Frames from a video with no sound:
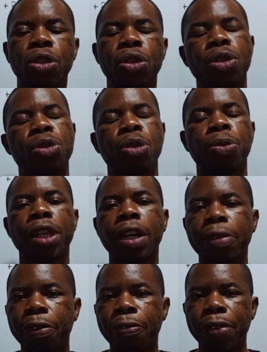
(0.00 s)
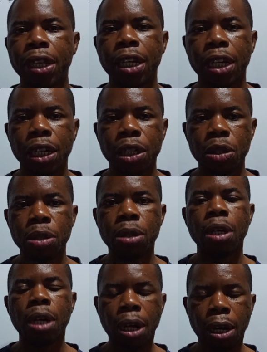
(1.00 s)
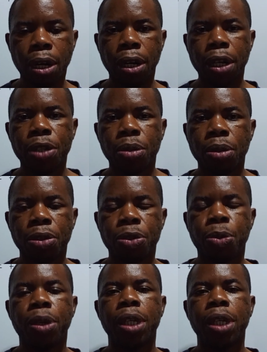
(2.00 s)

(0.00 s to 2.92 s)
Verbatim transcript: So without further ado, let's go straight